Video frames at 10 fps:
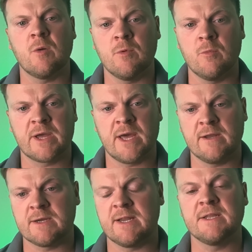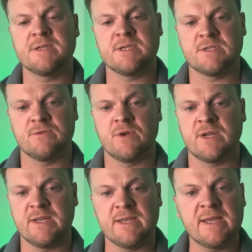more mechanical energy to
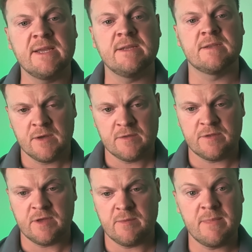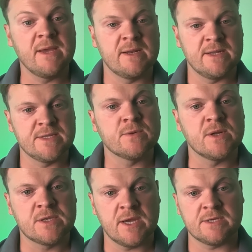really knead the meal into
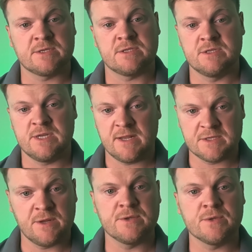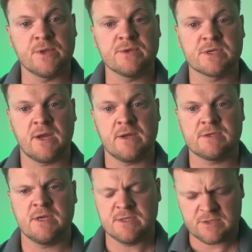a dust, to gelatinize all those
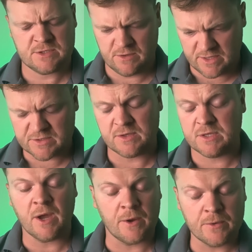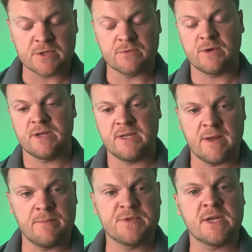starch into a dough, to really
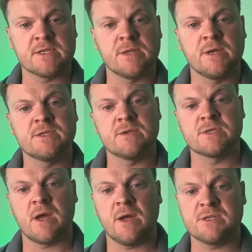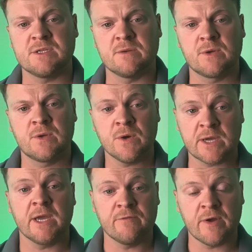gelatinize those starches and
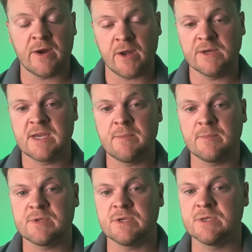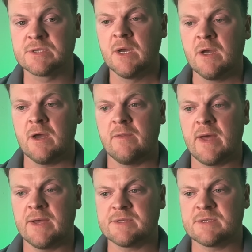cook it at very high temperatures. And
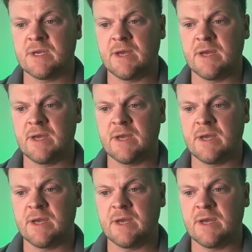that's